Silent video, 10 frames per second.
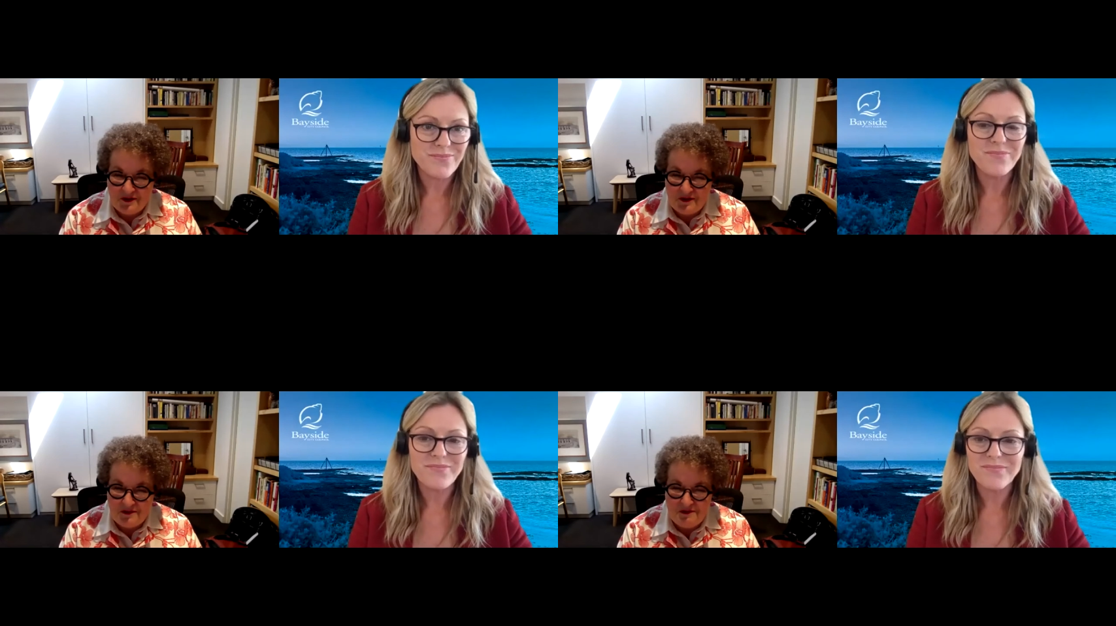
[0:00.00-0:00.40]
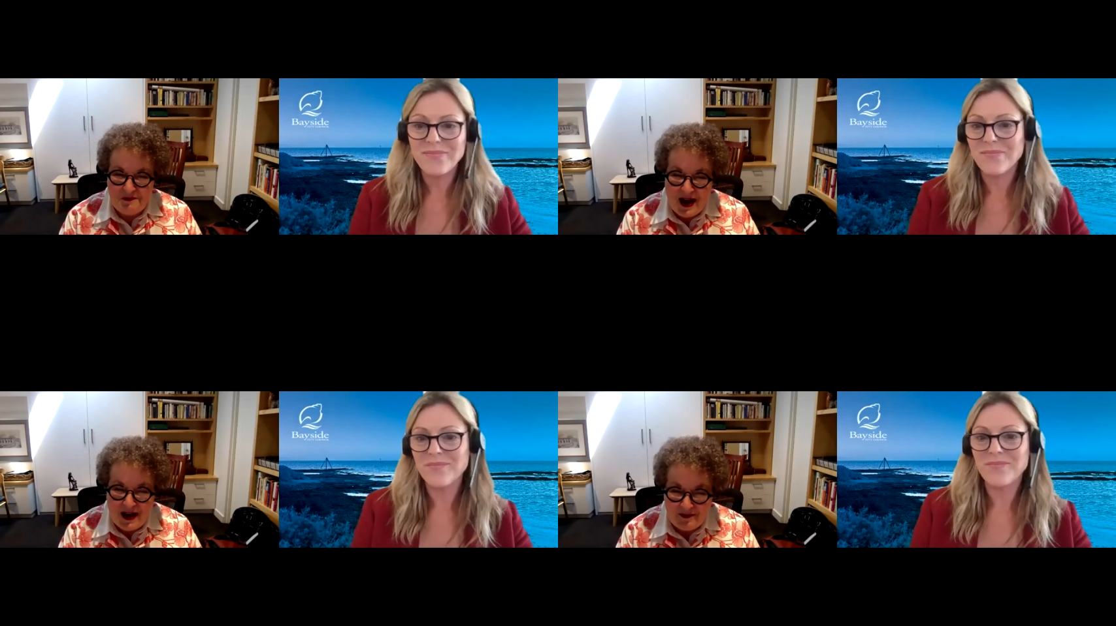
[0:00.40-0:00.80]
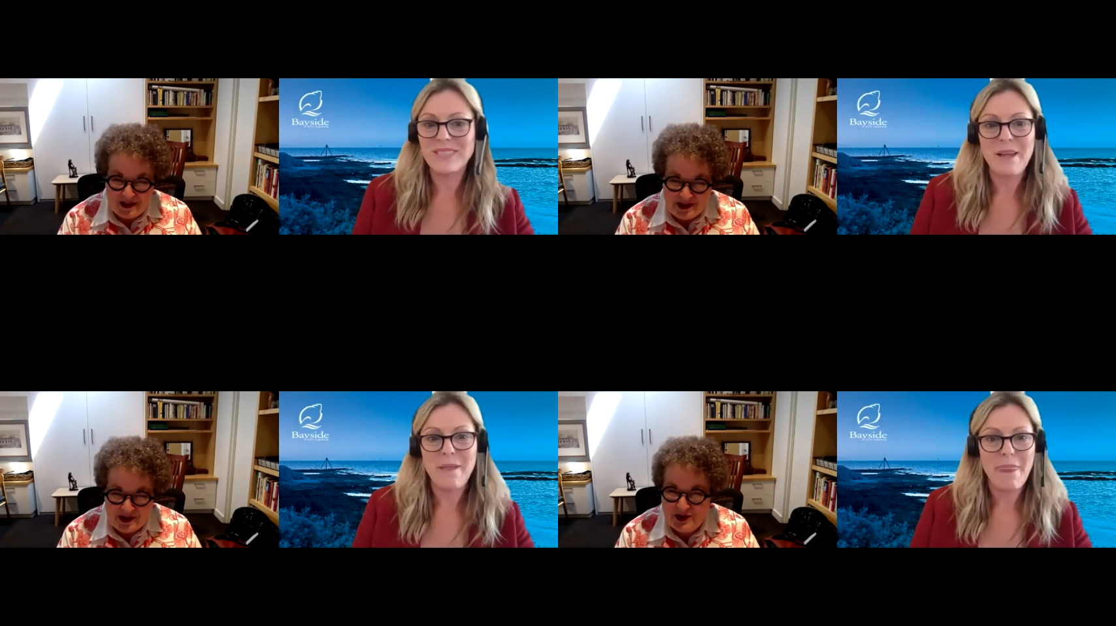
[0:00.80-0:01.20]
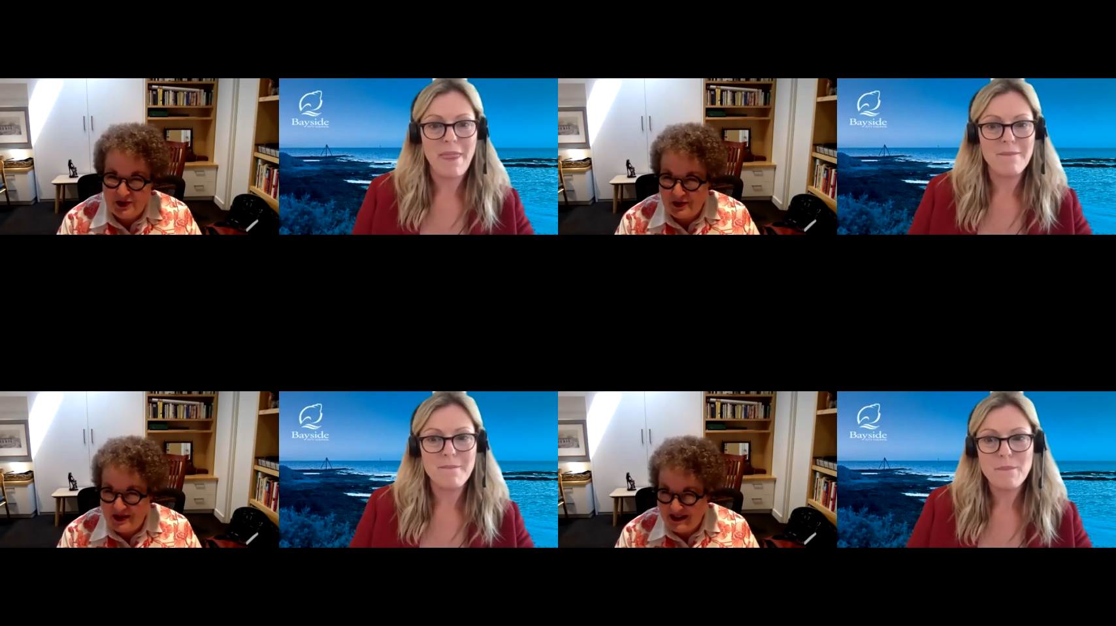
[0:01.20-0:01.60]
Speaker 1: mm. marvelous
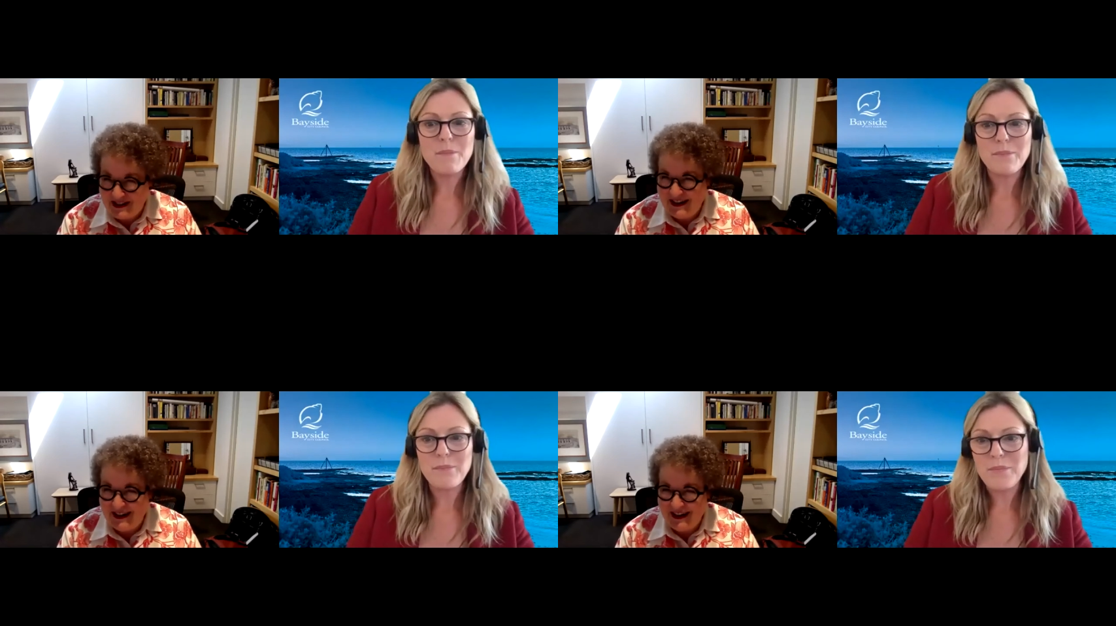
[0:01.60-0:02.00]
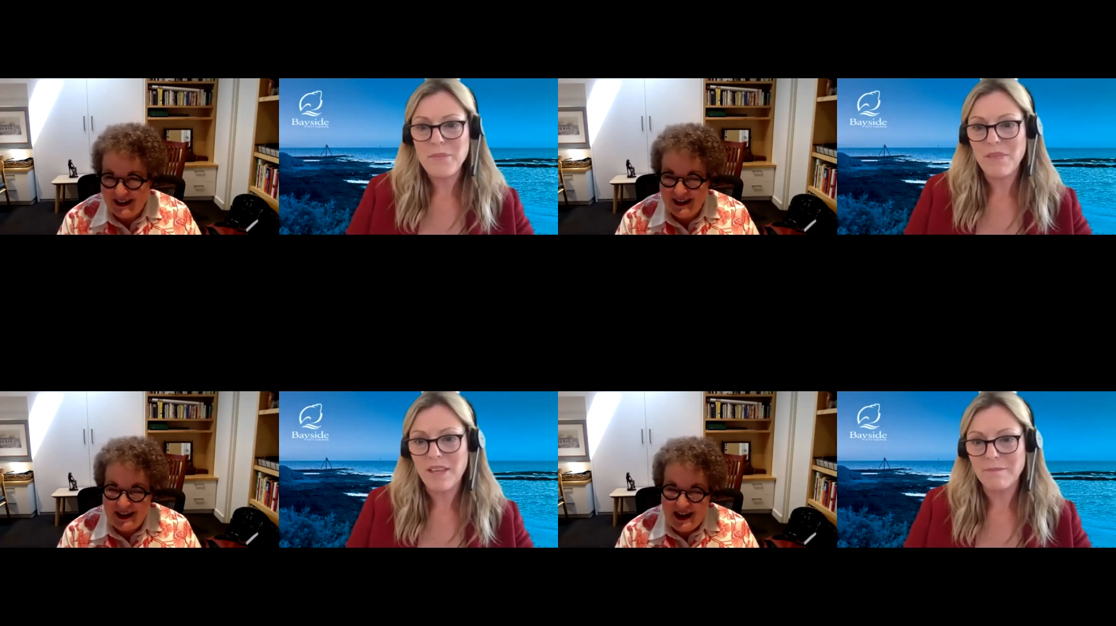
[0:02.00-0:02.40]
story to hear.